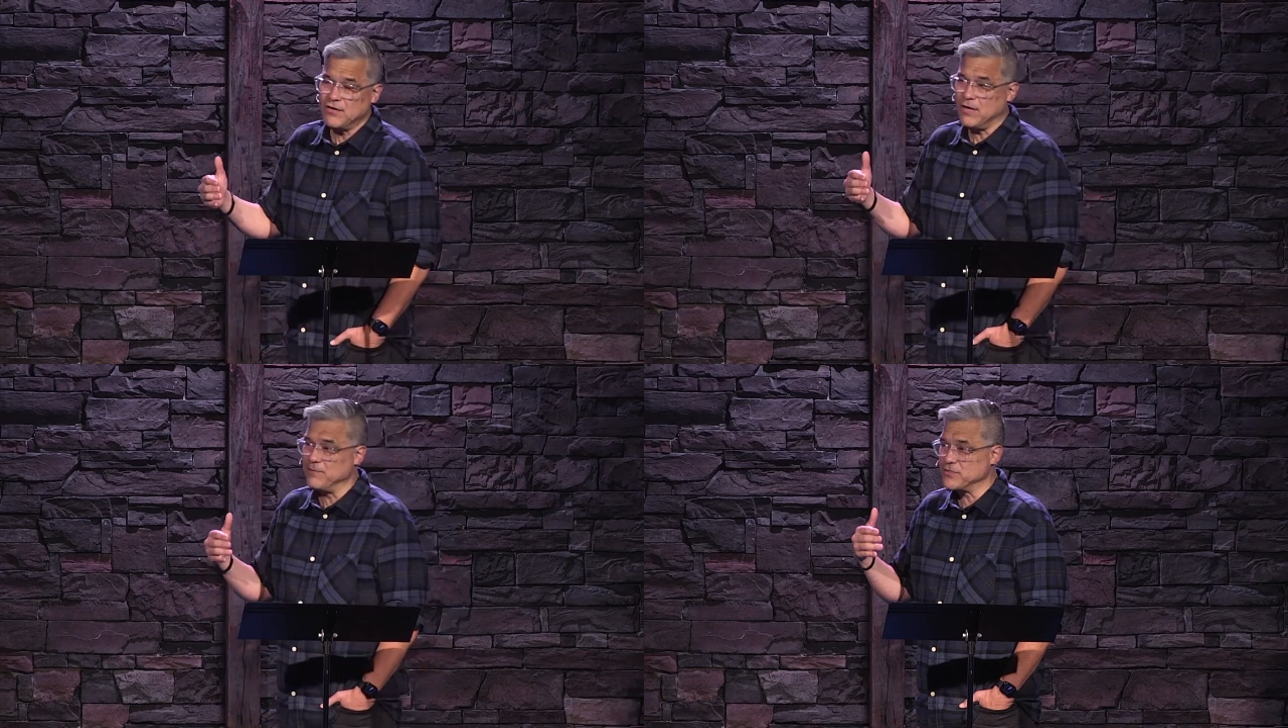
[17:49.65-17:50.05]

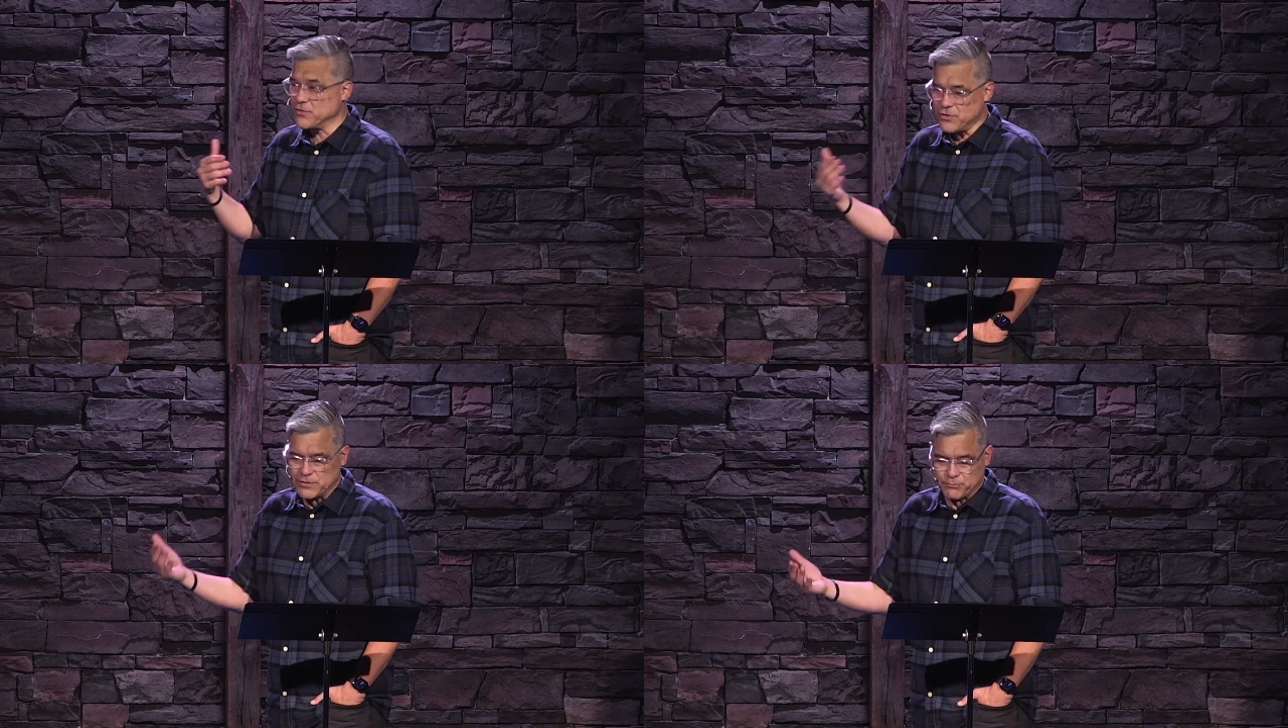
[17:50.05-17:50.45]
or I'm
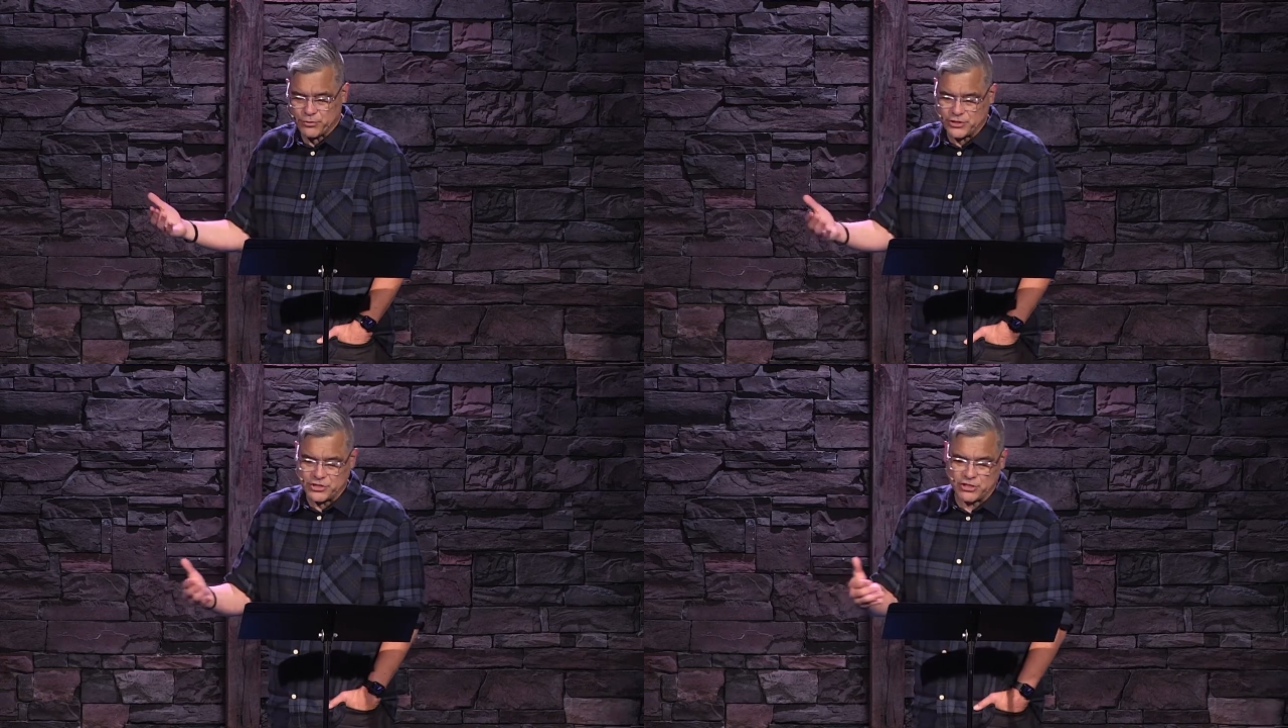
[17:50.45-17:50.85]
discouraged in
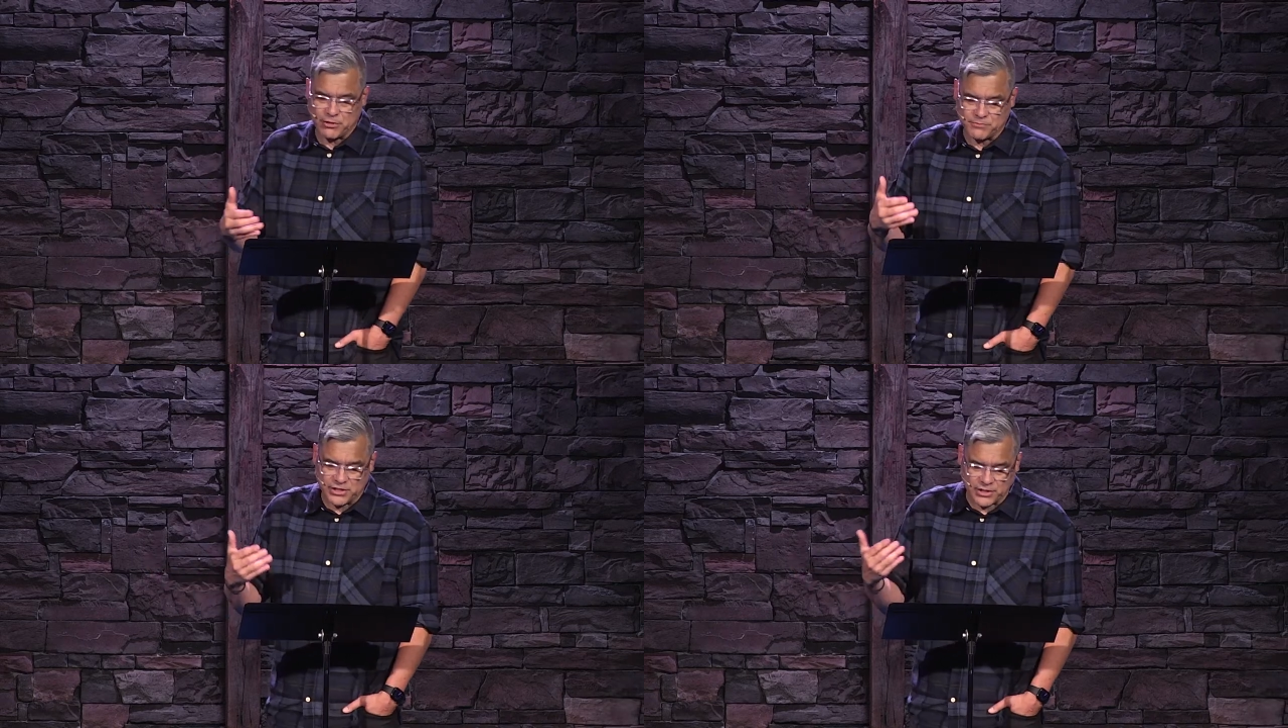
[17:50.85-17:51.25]
preaching, or
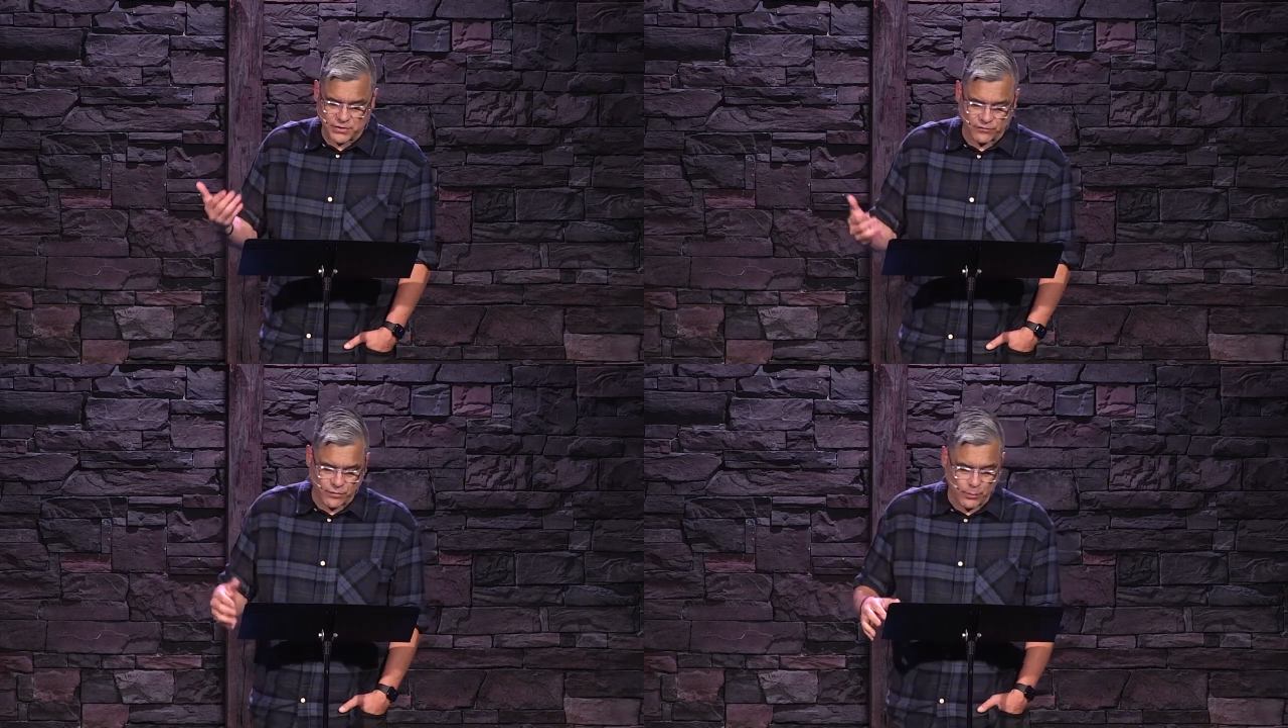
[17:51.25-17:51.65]
I'm
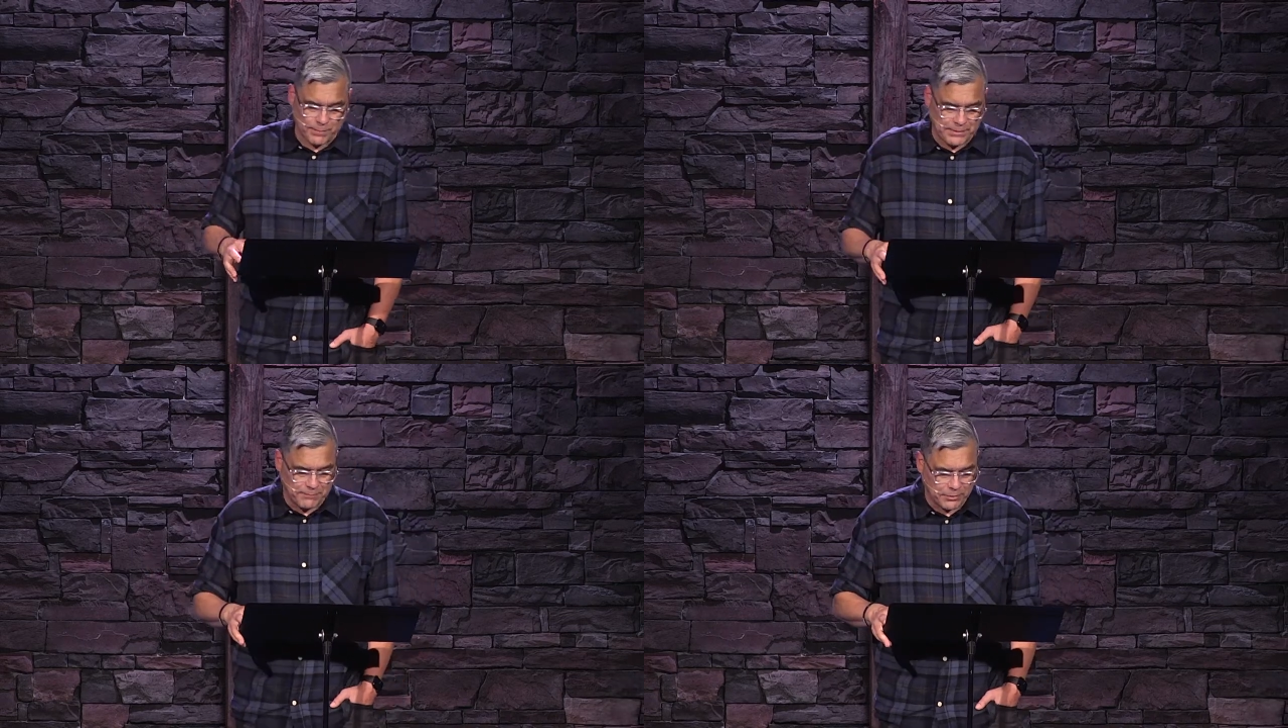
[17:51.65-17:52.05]
jealous over
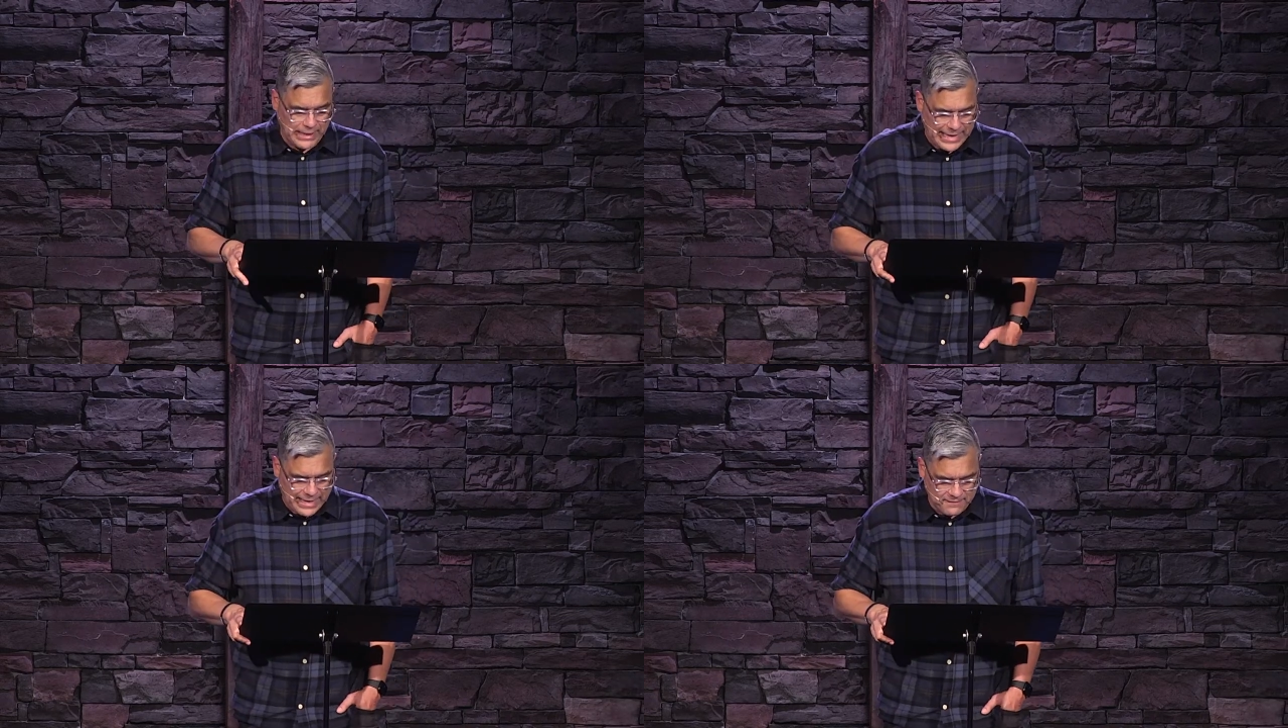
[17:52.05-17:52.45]
what people
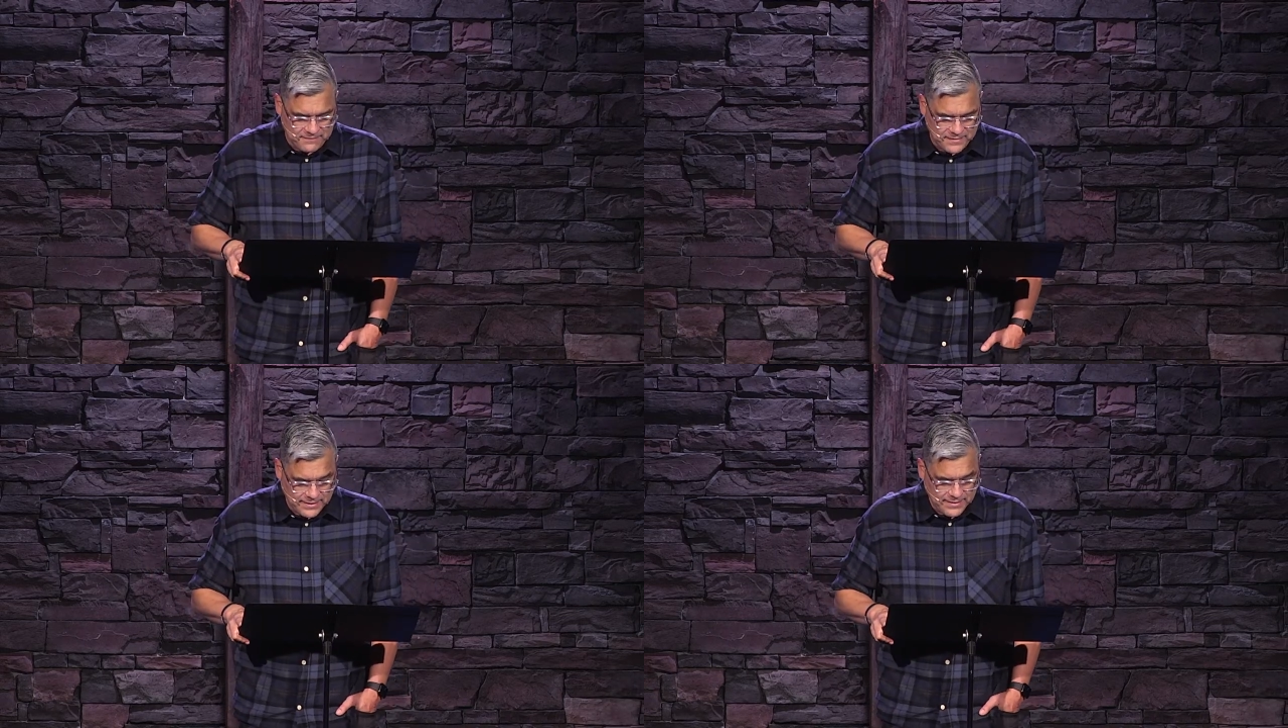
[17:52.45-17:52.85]
have,